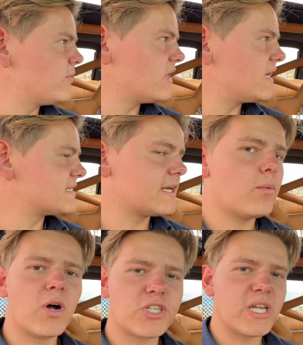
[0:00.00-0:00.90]
that didn't
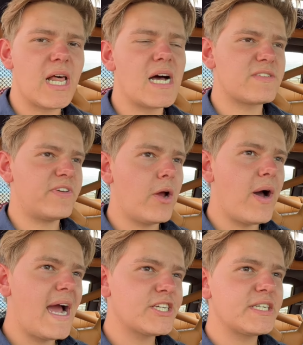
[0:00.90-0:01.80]
watch the last video,
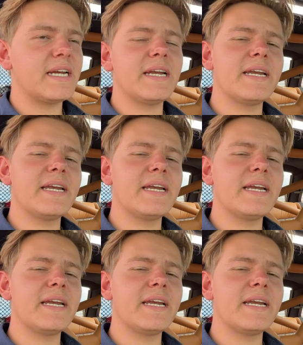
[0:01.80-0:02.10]
I actually did an